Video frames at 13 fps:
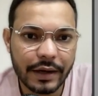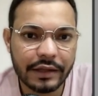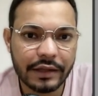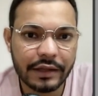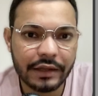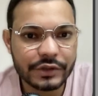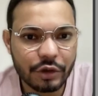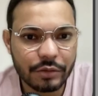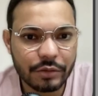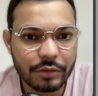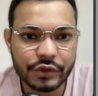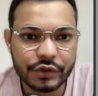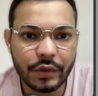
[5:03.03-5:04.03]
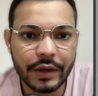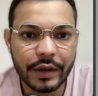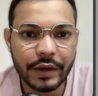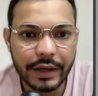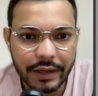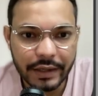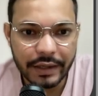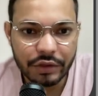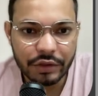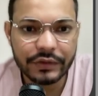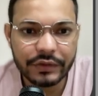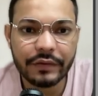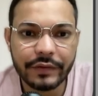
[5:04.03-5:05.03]
the first option is to create any of
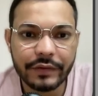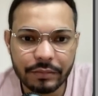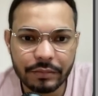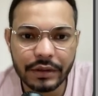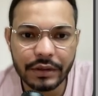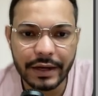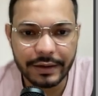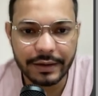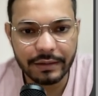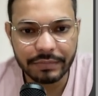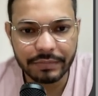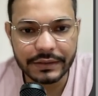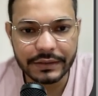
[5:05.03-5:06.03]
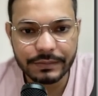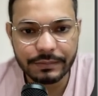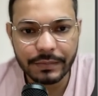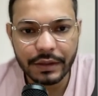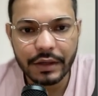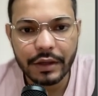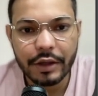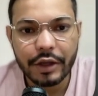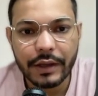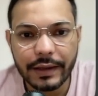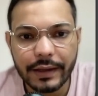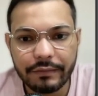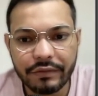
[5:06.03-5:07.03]
the available ad campaigns.
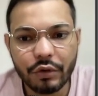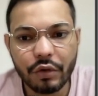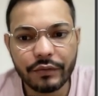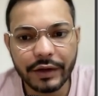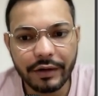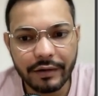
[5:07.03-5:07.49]
If we go with